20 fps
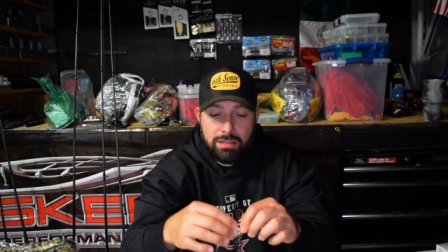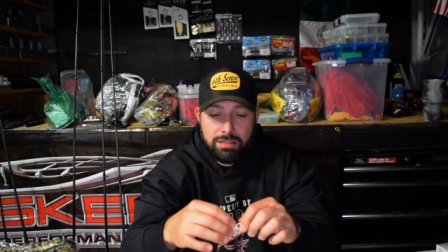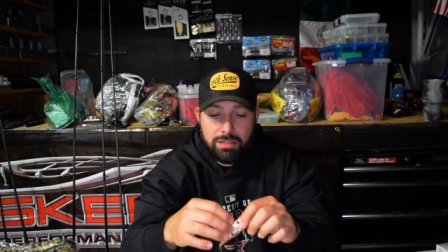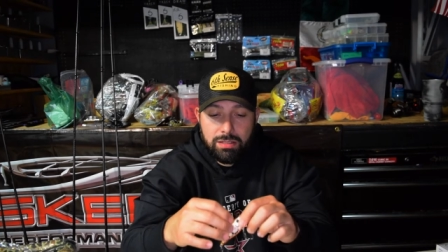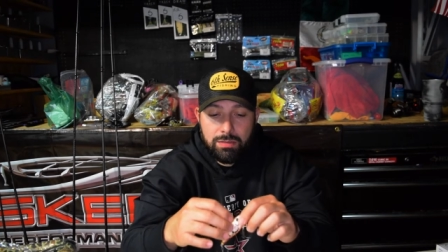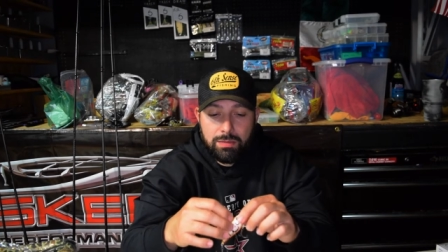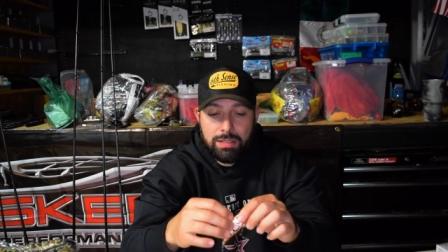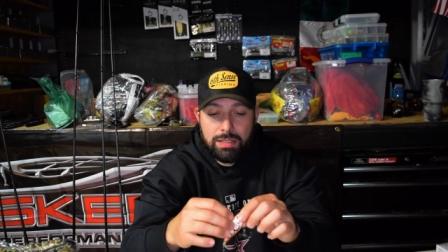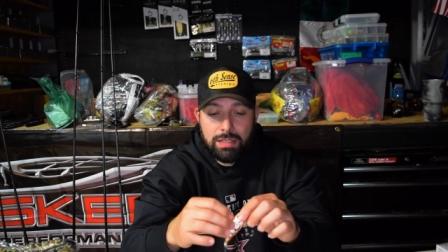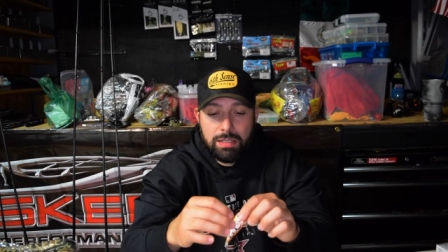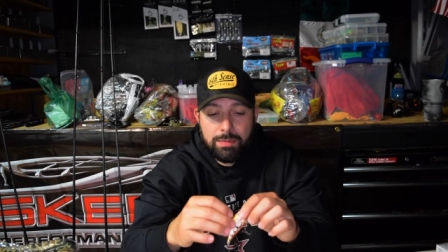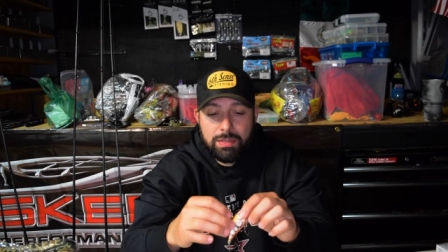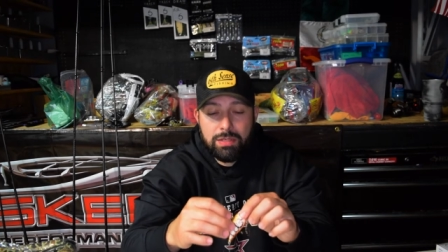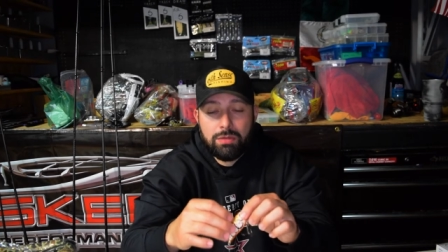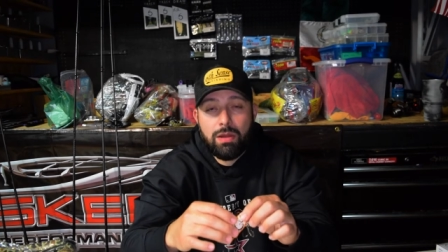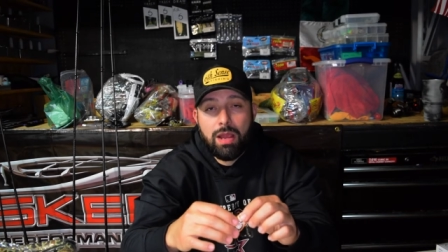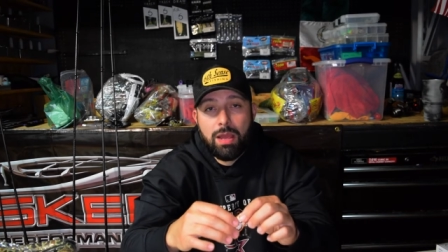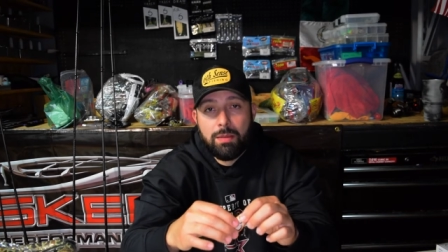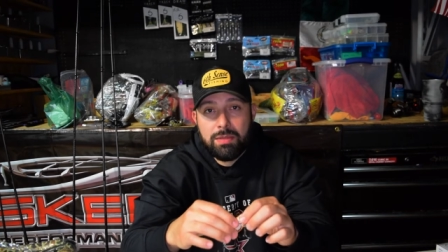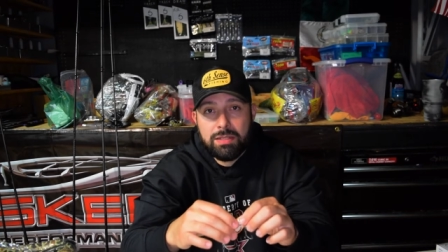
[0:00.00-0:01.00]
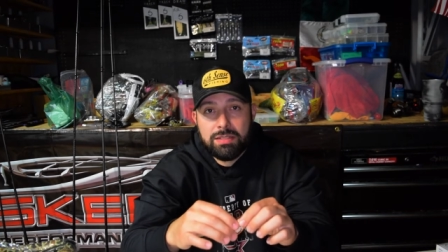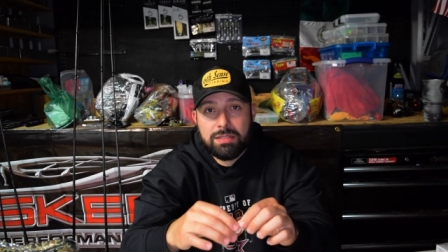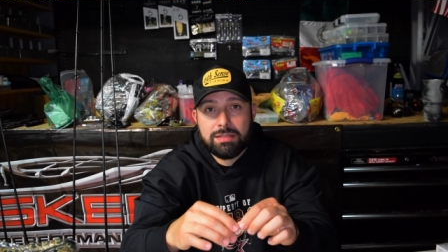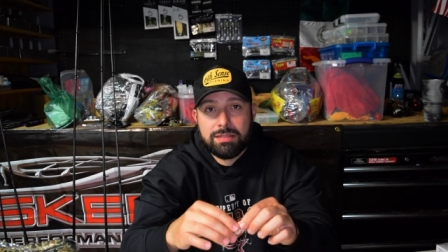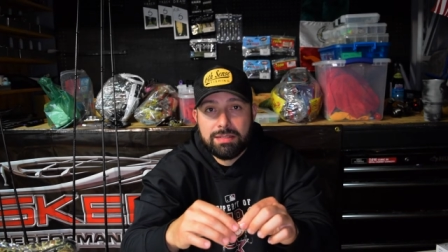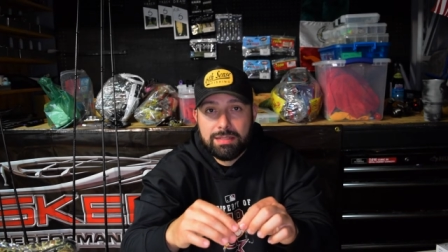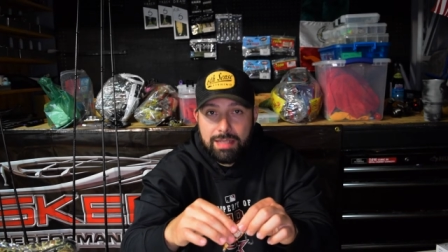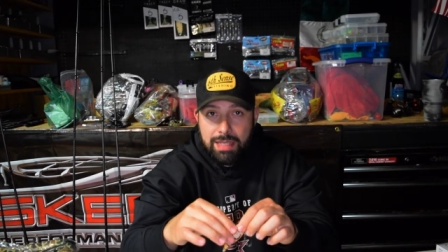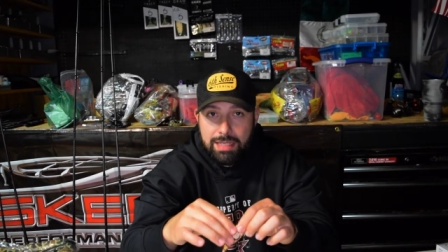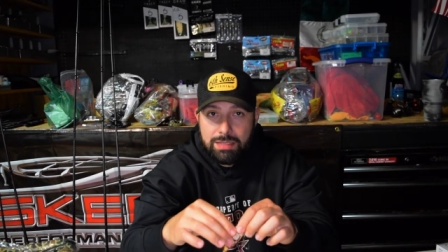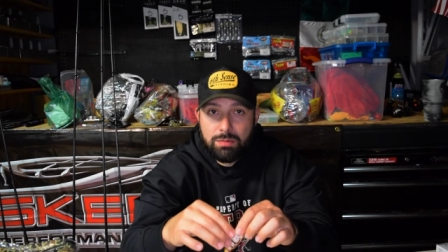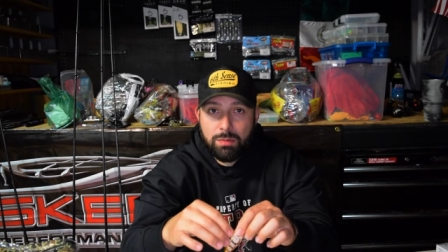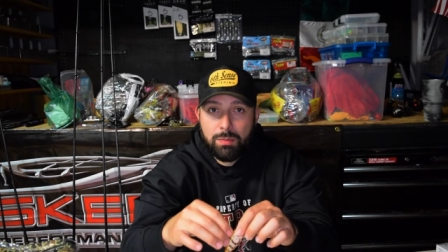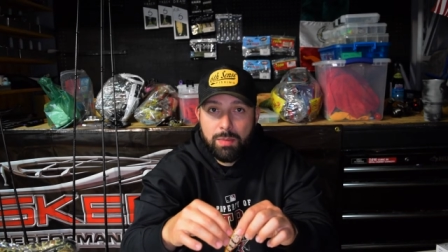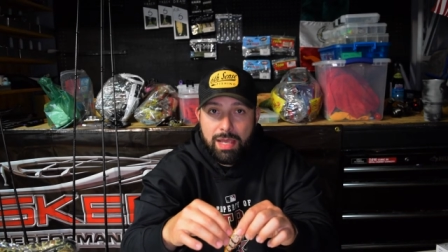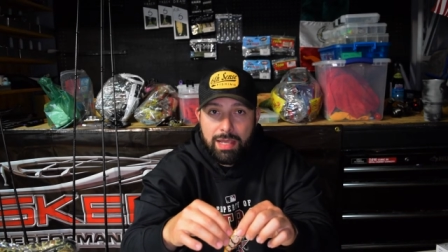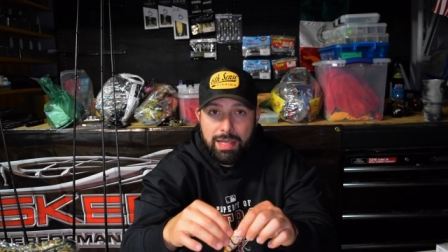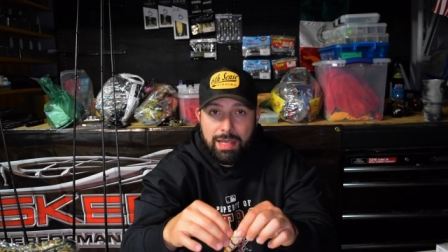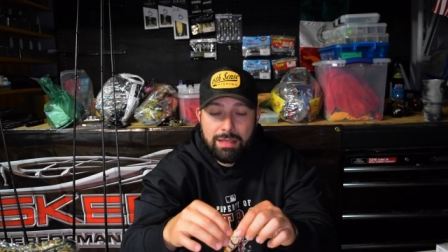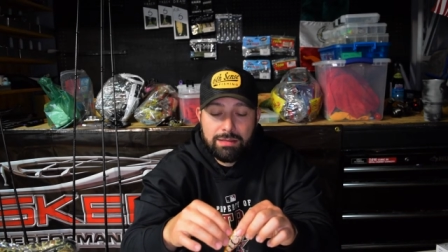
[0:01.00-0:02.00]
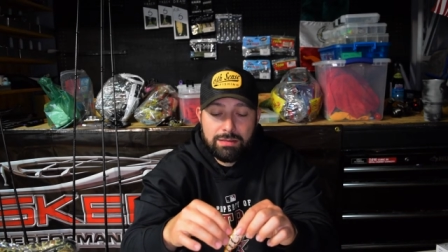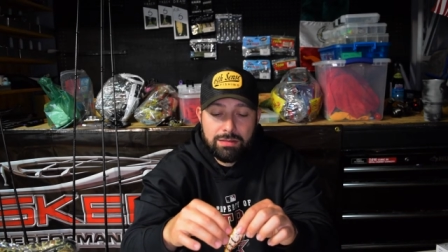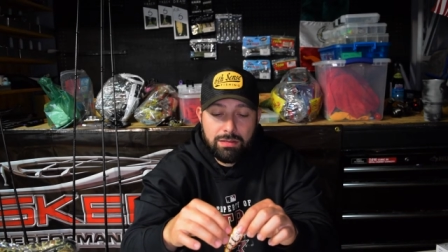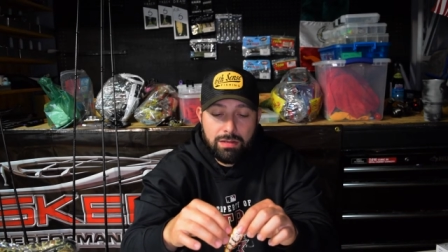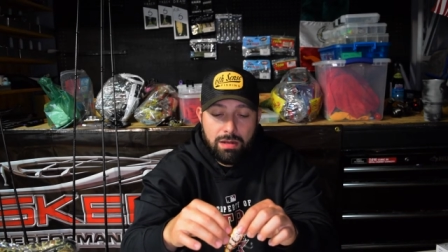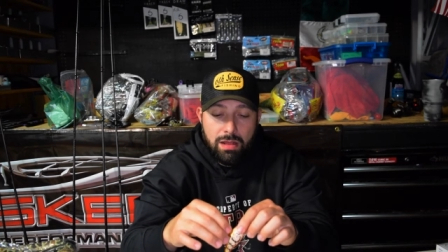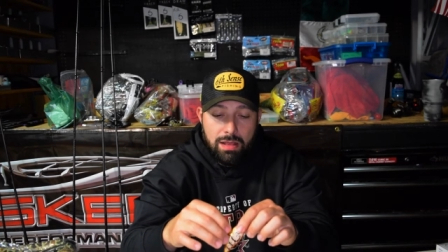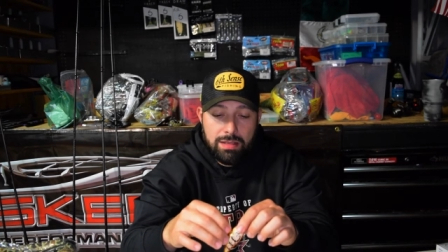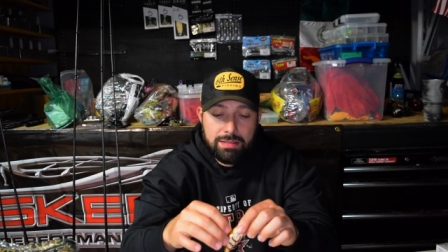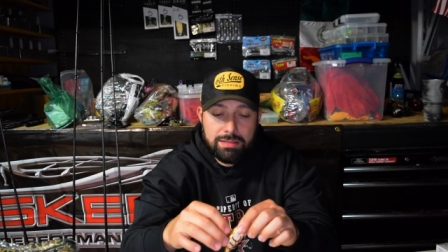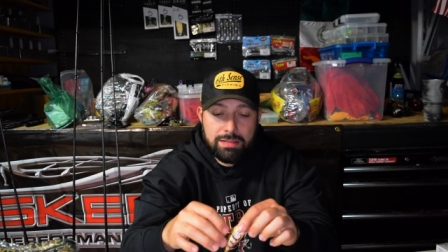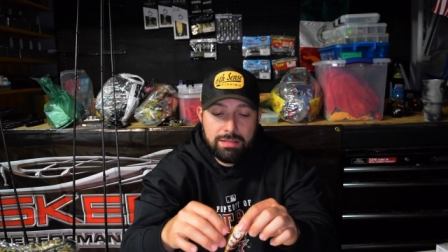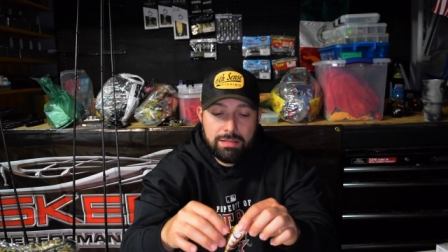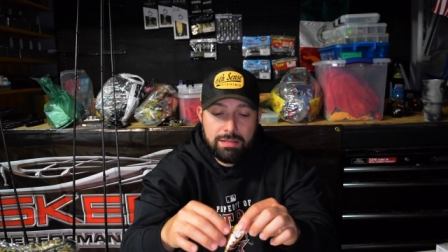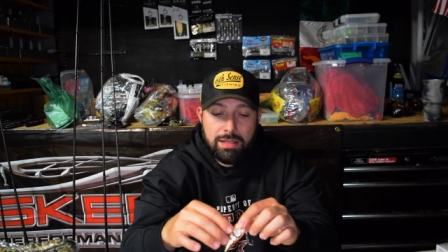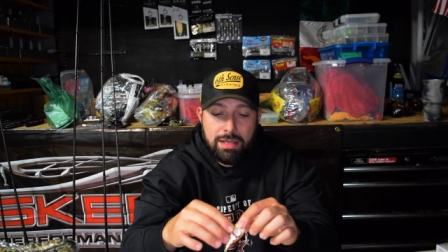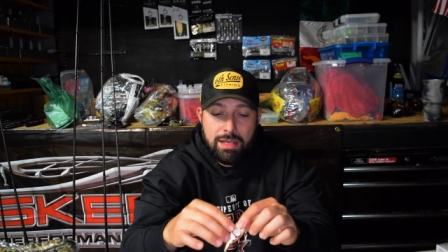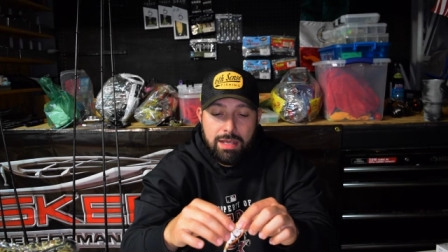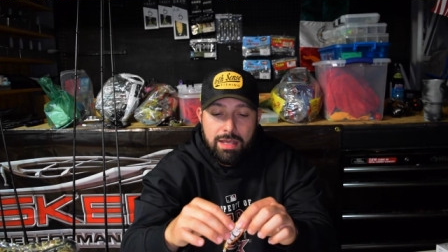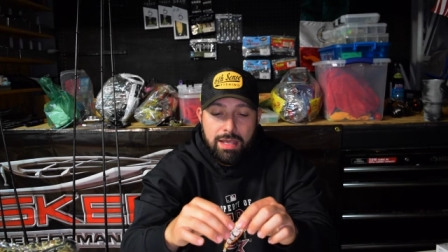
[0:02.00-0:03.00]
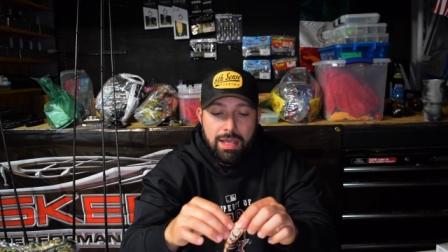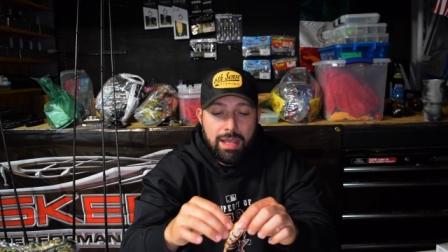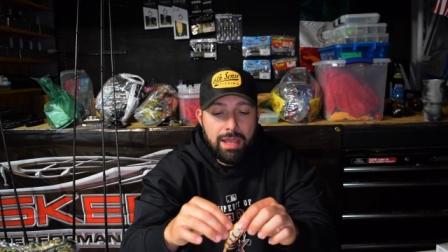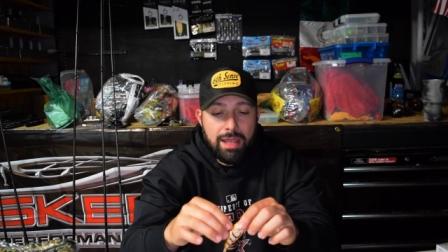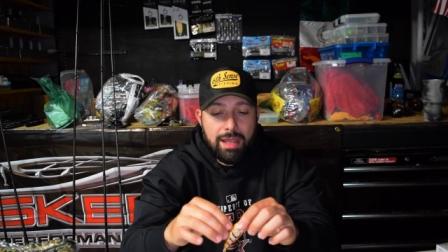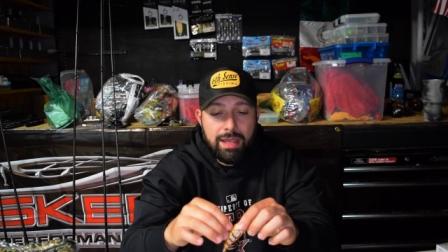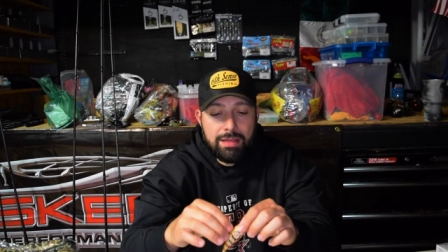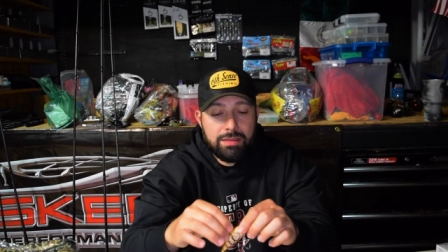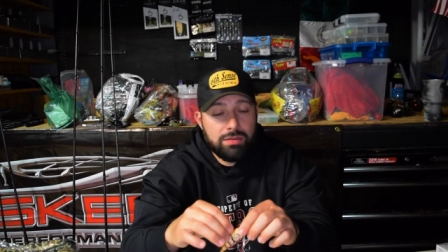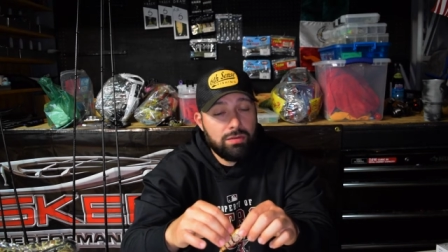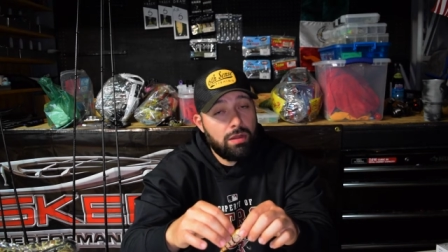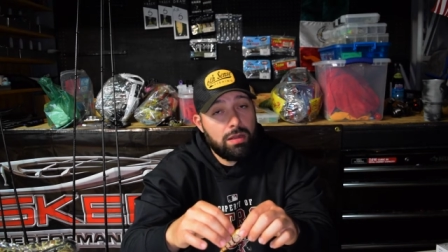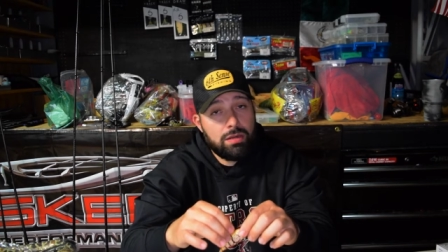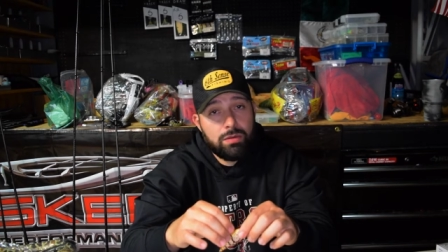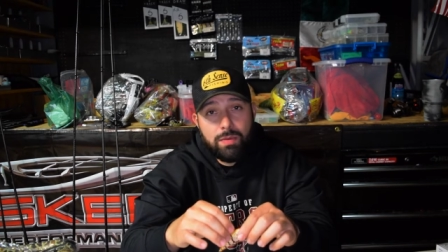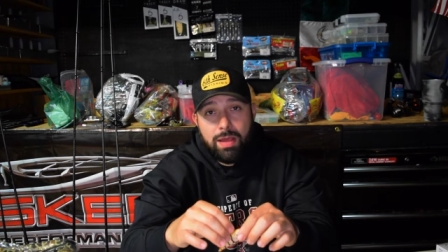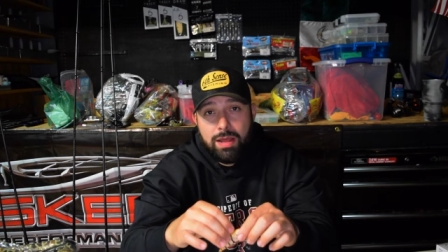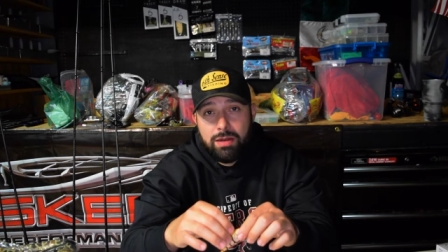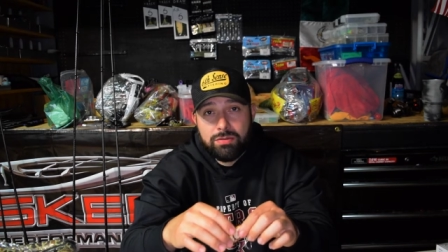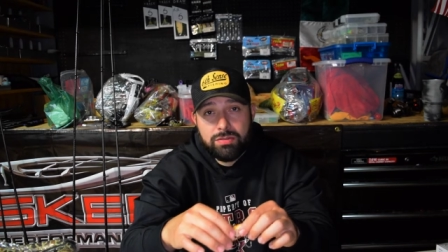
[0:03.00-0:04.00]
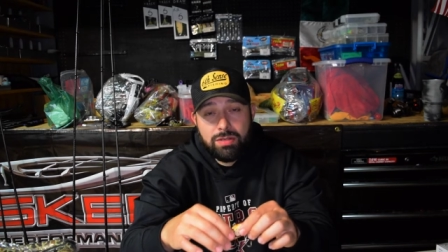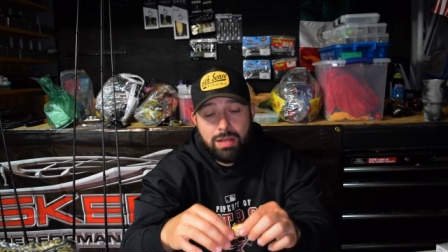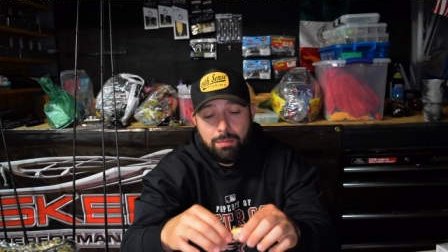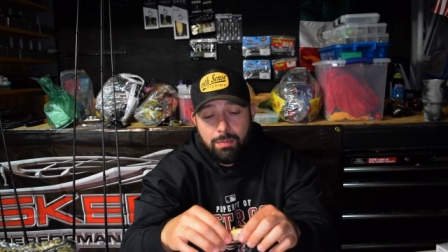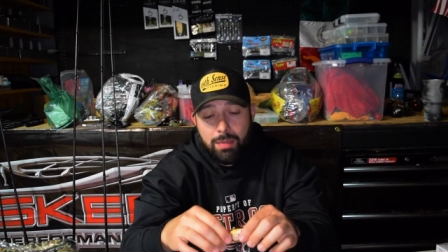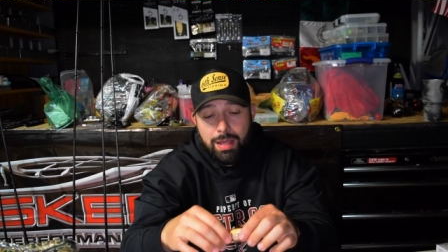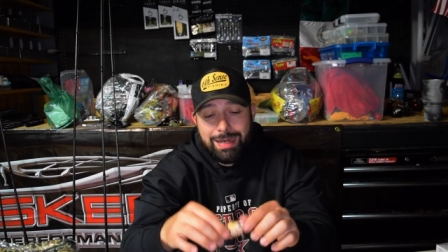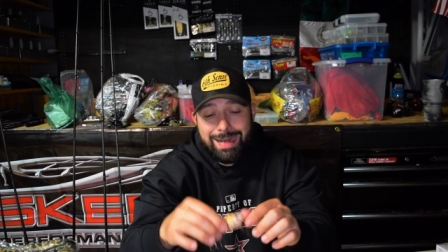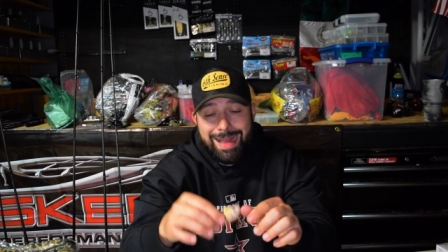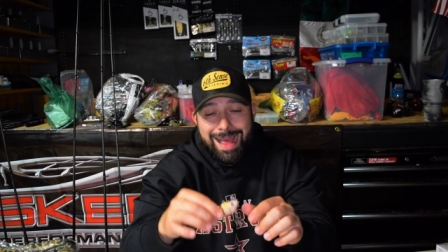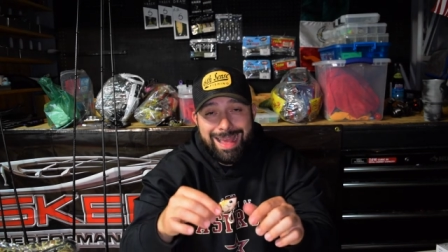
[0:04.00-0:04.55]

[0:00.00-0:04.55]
you know what, let me grab it just in case we're back out there on Austin and they're on a rattle trap bite.